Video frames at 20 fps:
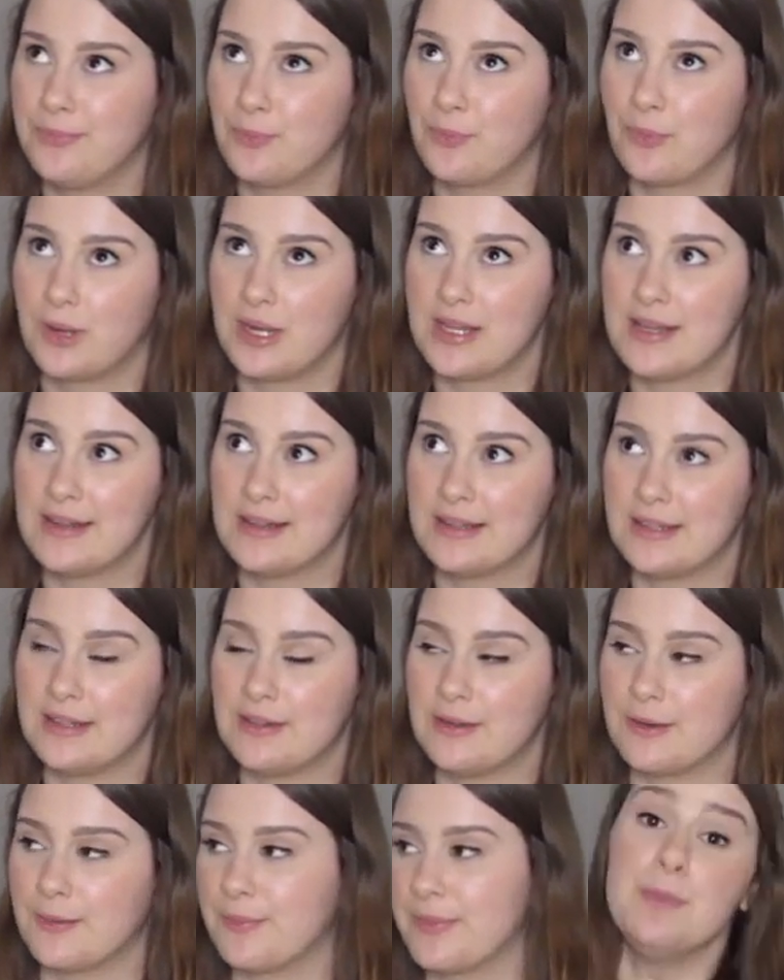What are you gonna
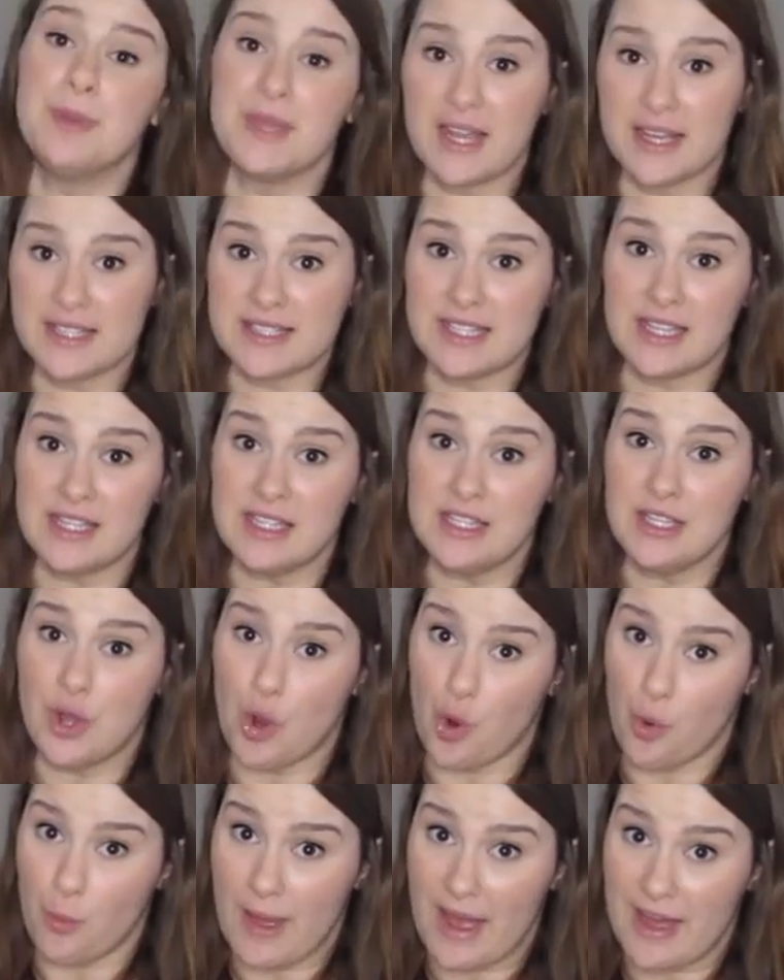do? Because I eat
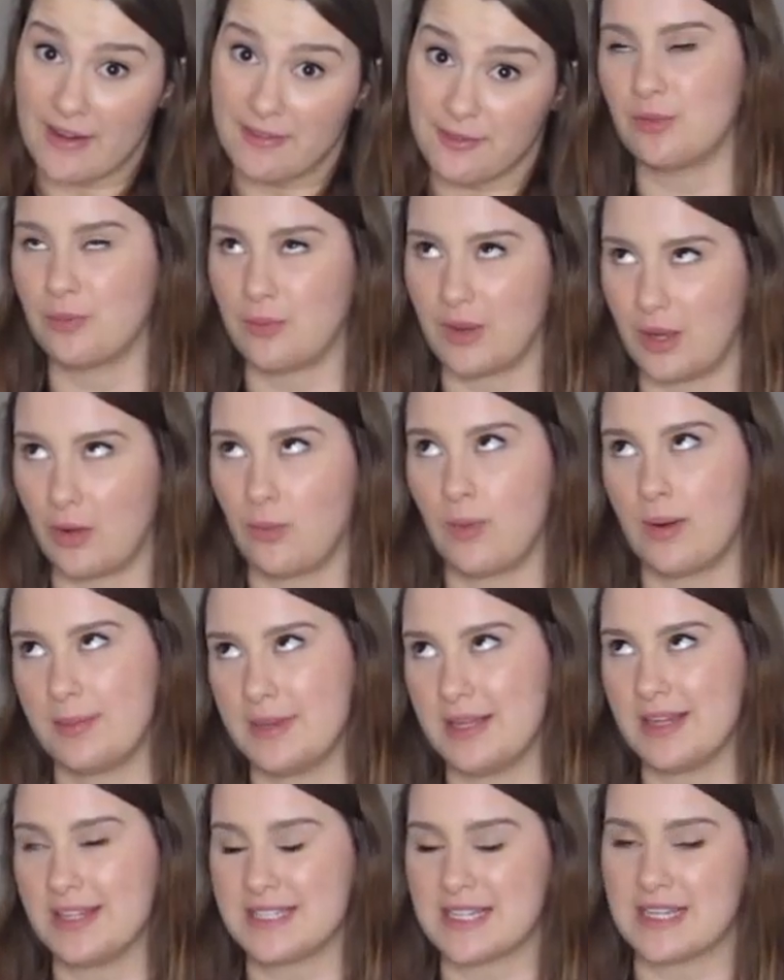OMAD, one
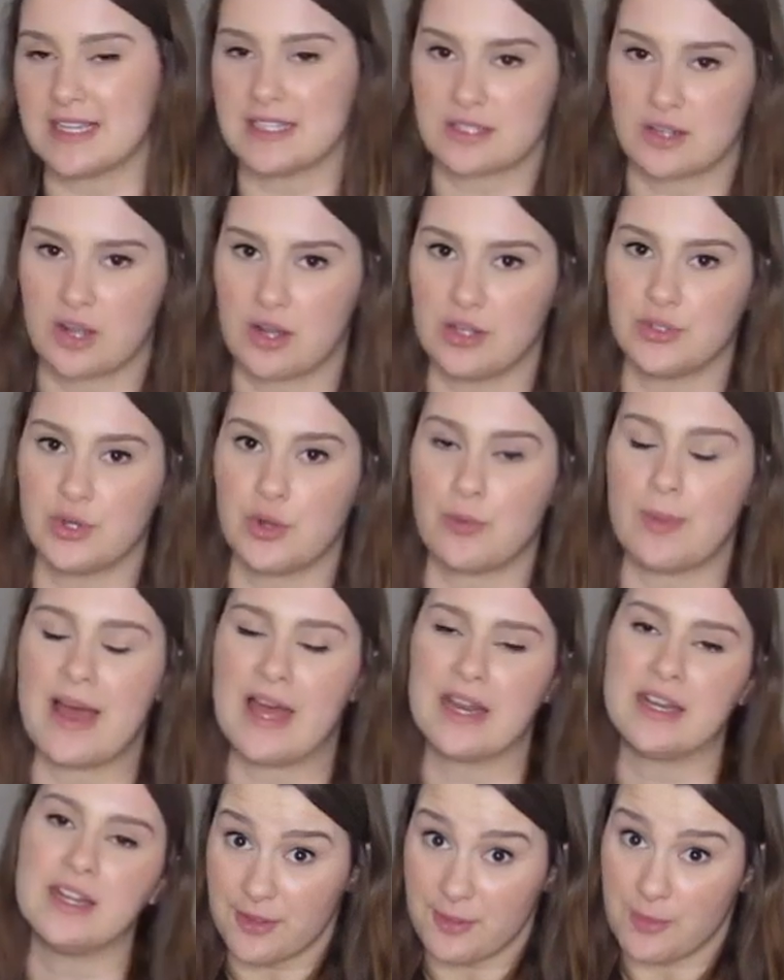meal a day is called
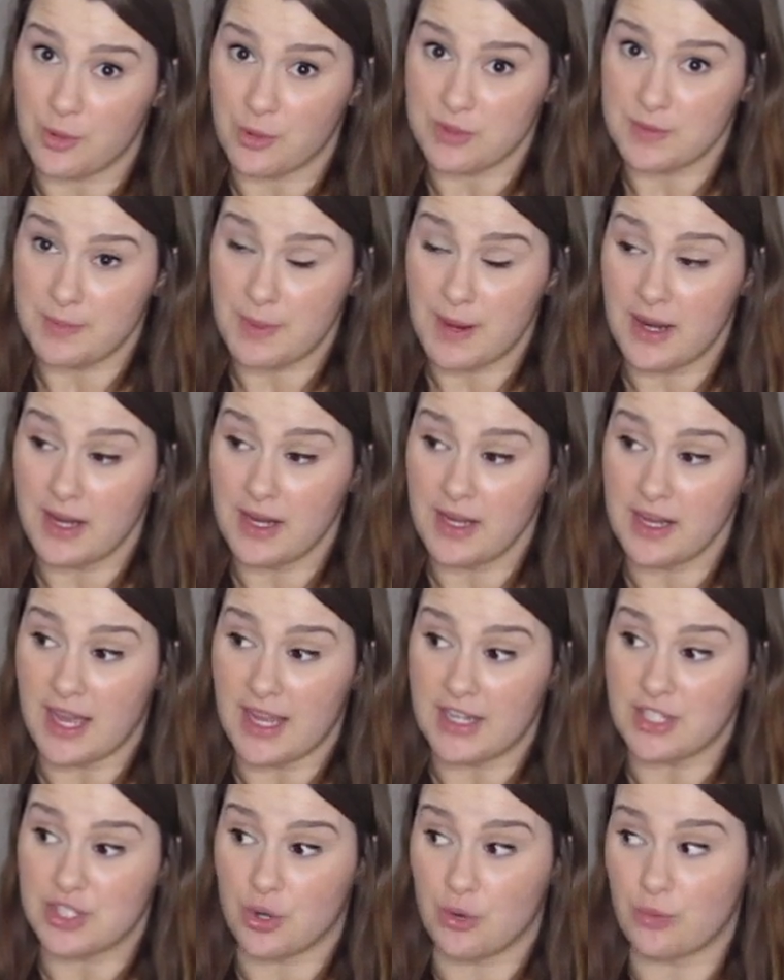OMAD. For the most part,
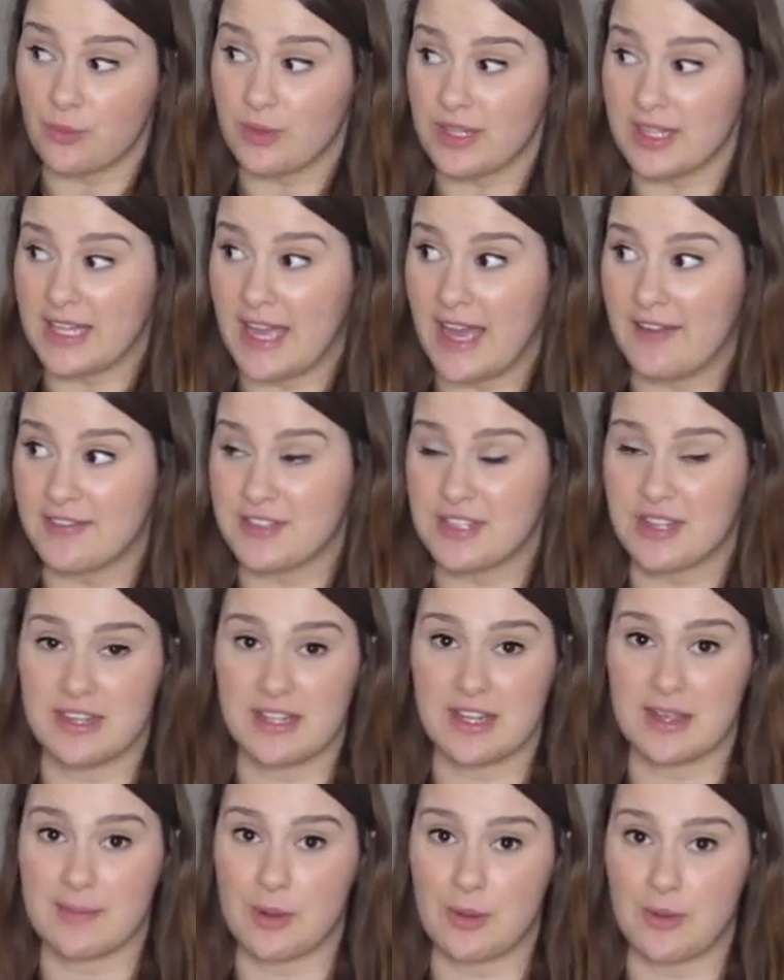I don't really have to
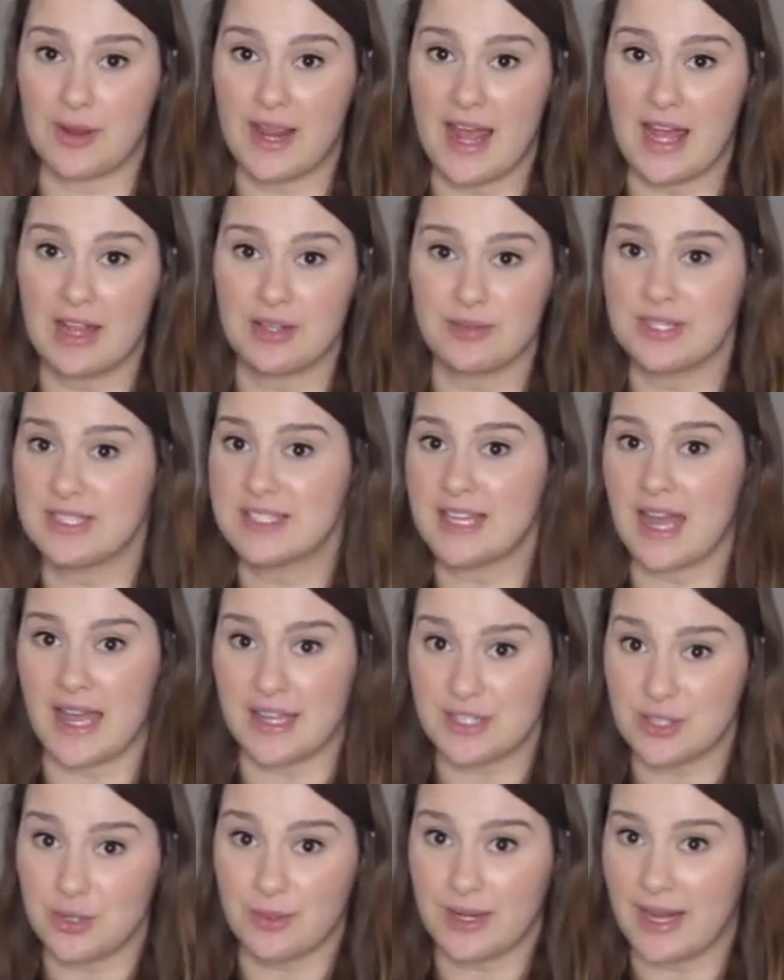think about calories.
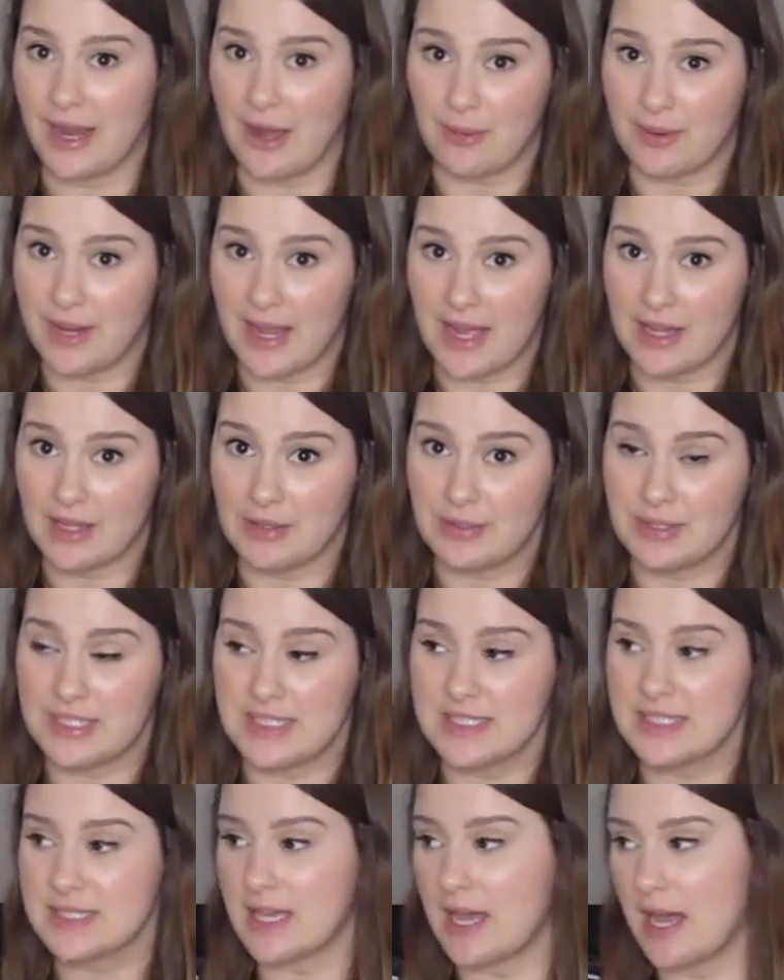I don't count
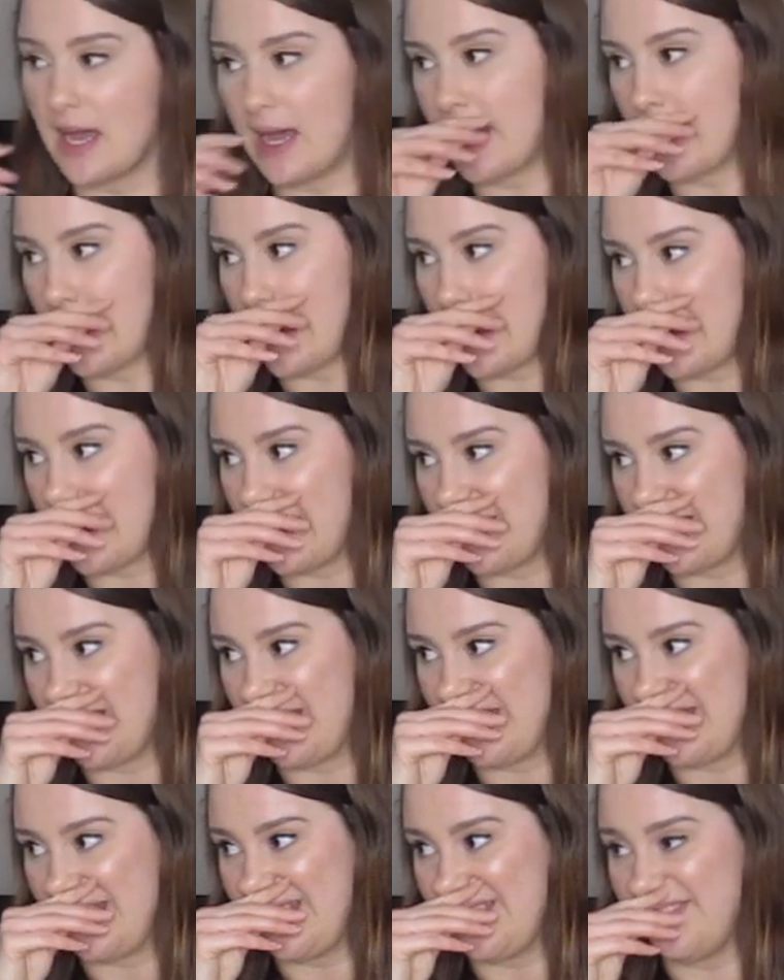calories.
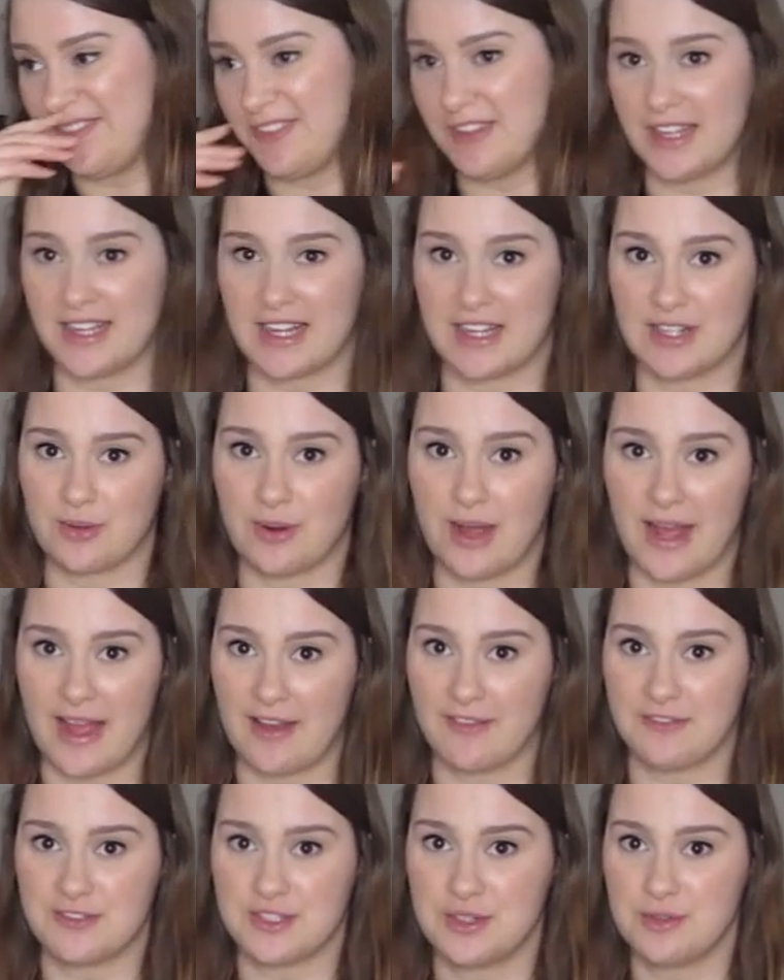I feel like I don't
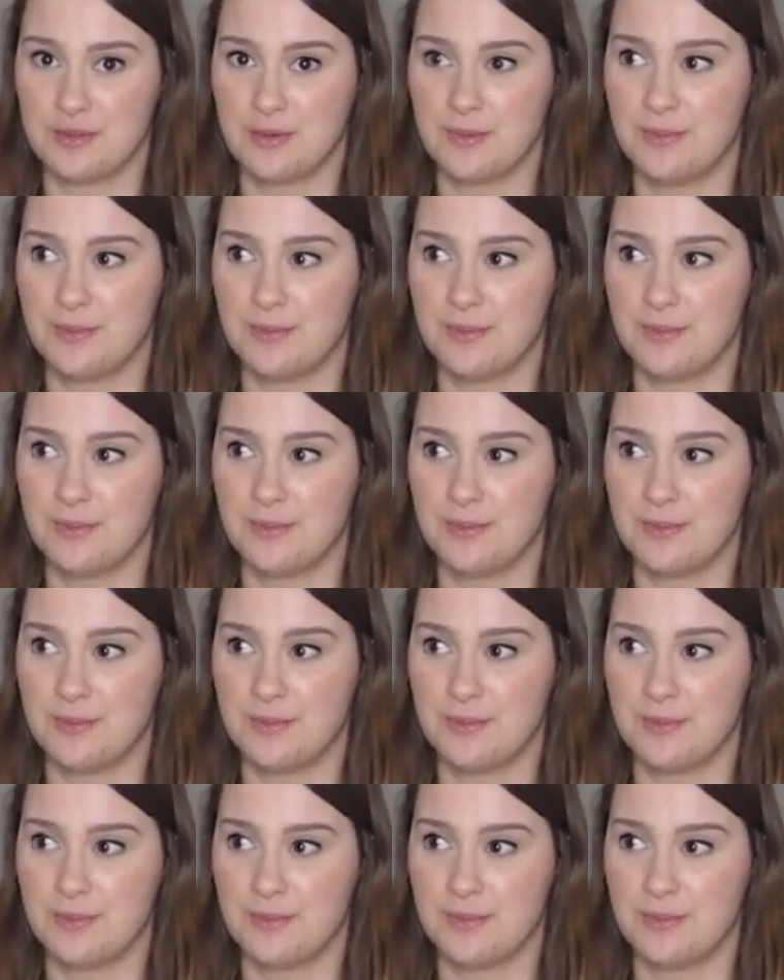have to.